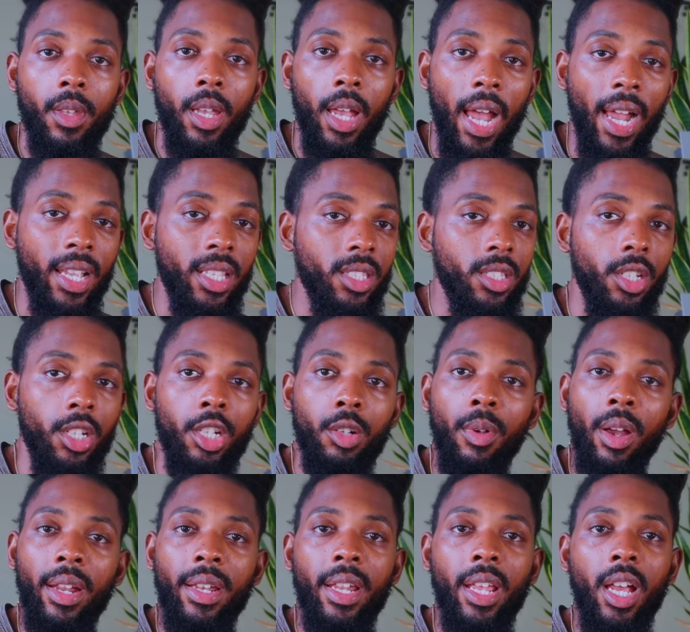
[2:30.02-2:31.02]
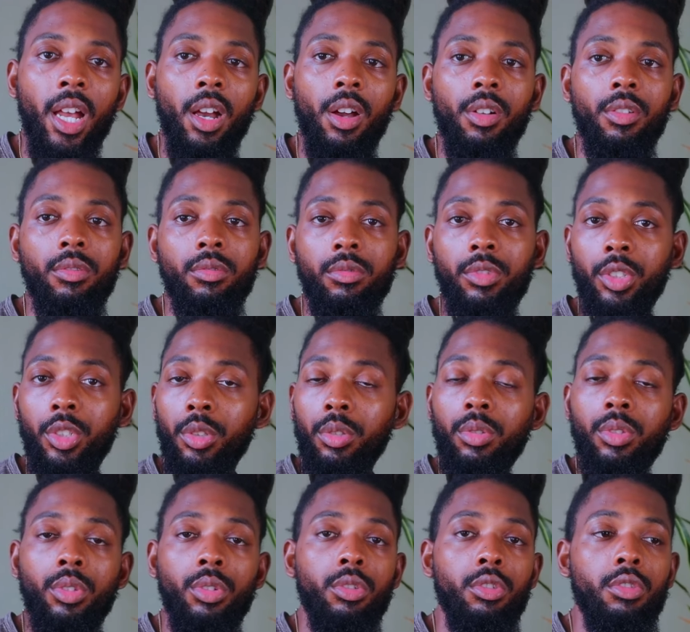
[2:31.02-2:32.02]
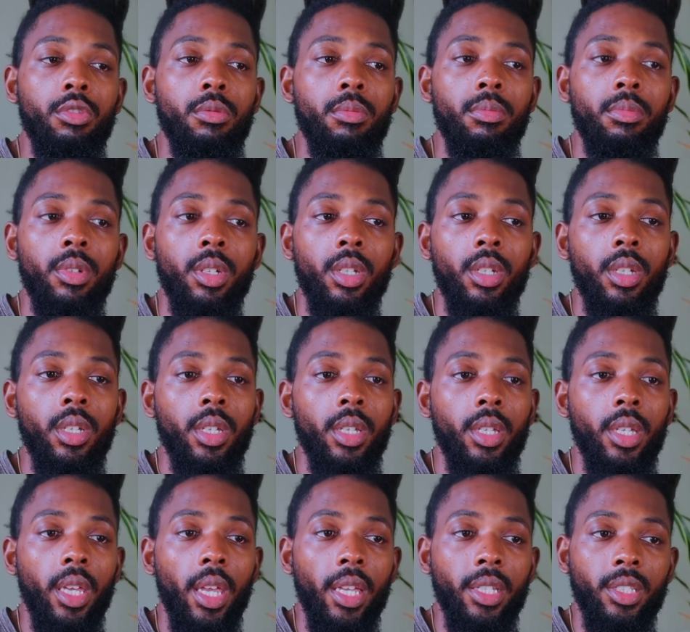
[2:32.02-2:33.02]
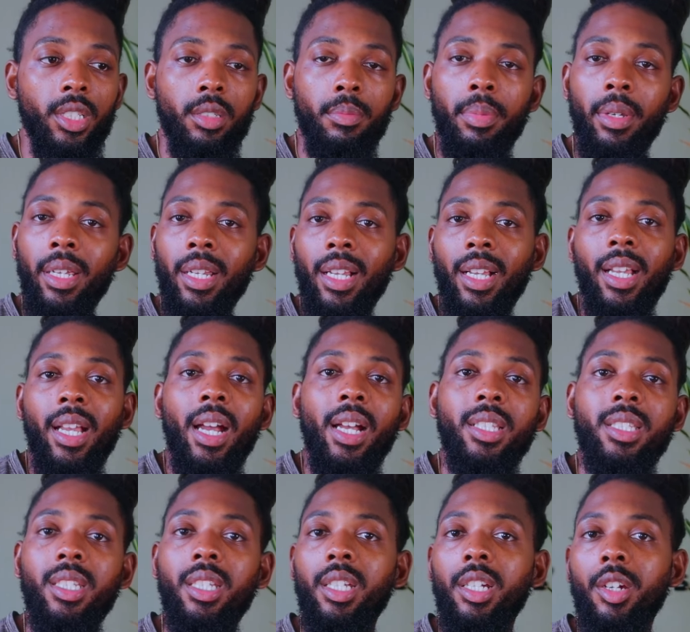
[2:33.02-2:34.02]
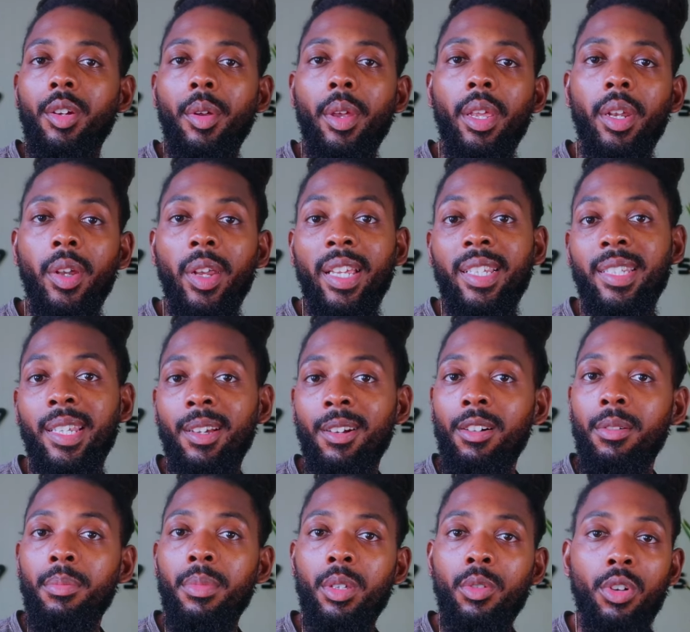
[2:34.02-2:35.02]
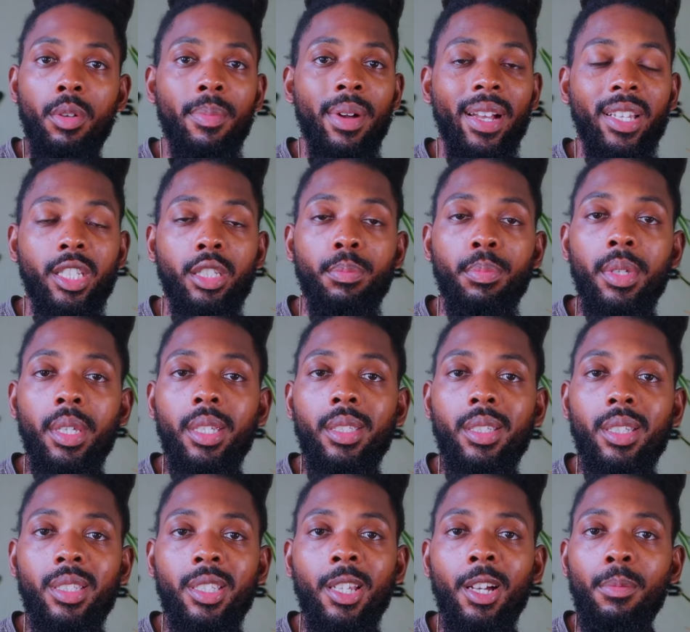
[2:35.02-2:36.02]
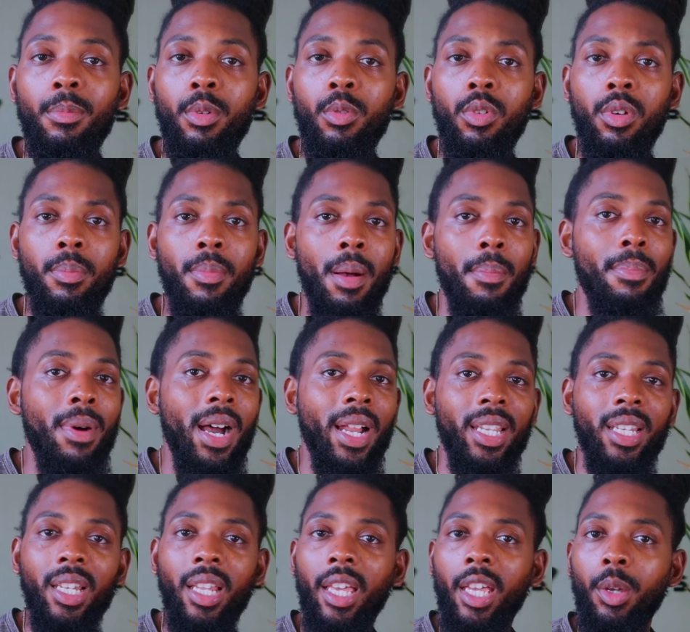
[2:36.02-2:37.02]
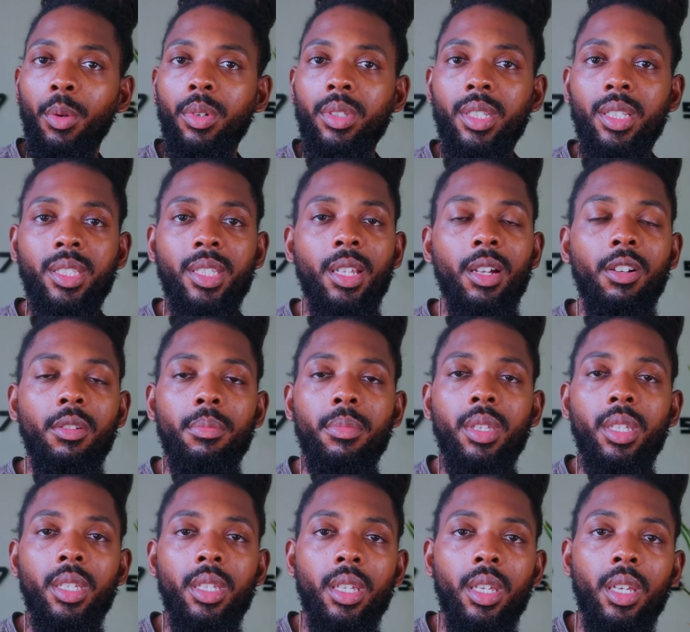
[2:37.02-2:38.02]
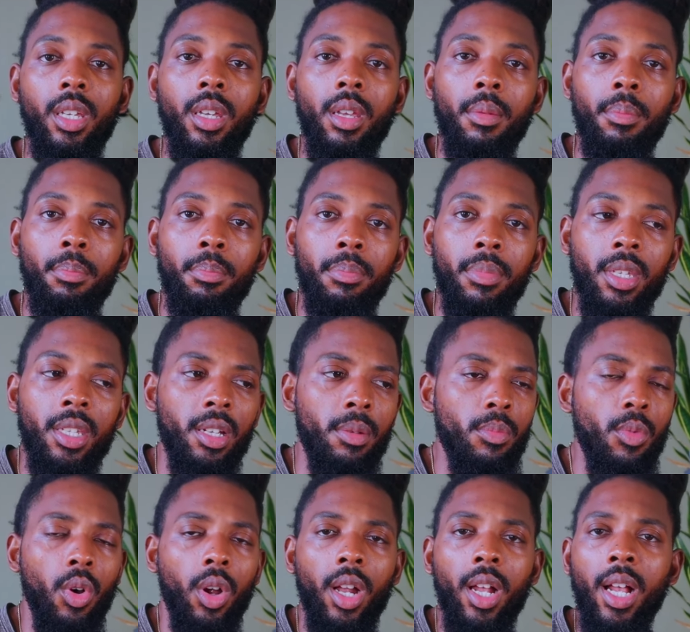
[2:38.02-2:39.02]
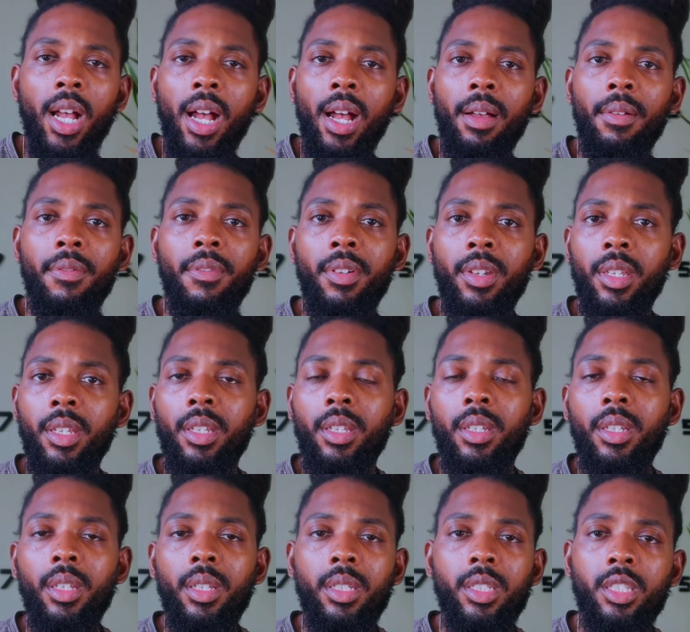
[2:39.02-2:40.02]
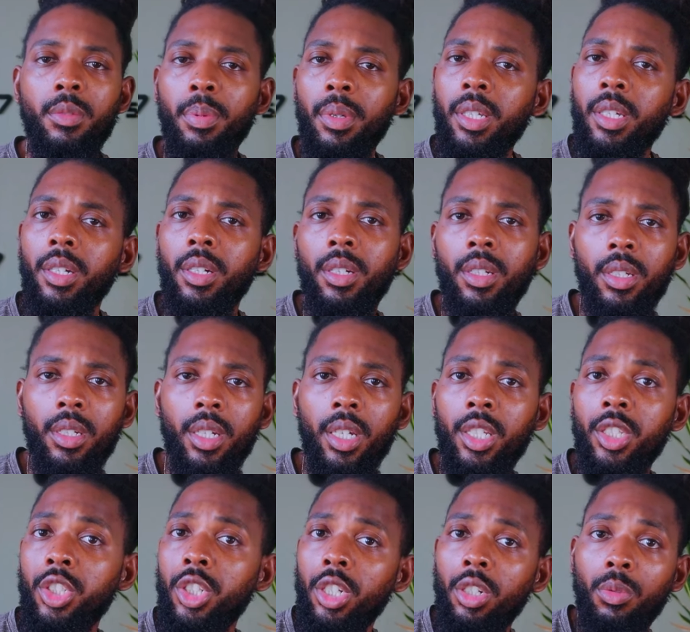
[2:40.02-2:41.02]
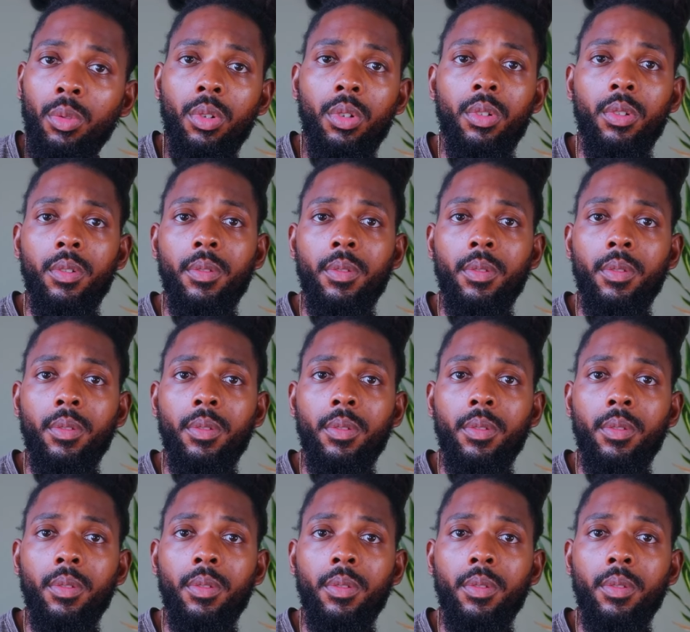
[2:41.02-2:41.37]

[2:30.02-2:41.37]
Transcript: I can tell you right now, YouTube and just being a content creator has helped me with my speech. It's helped me with my body language. It's helped me be a more confident speaker in general.